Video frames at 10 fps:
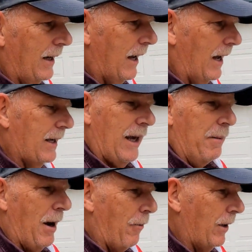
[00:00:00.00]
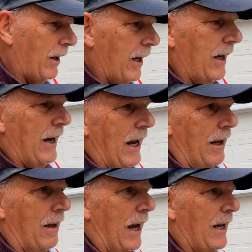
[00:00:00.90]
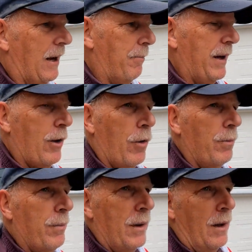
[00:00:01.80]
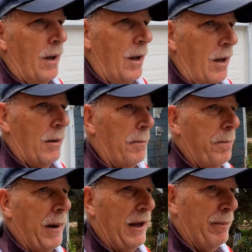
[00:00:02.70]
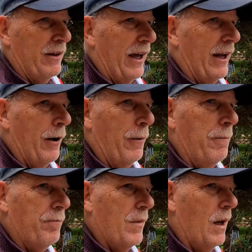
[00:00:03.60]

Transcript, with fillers: and uh, came out really good. Had a big old baked potato,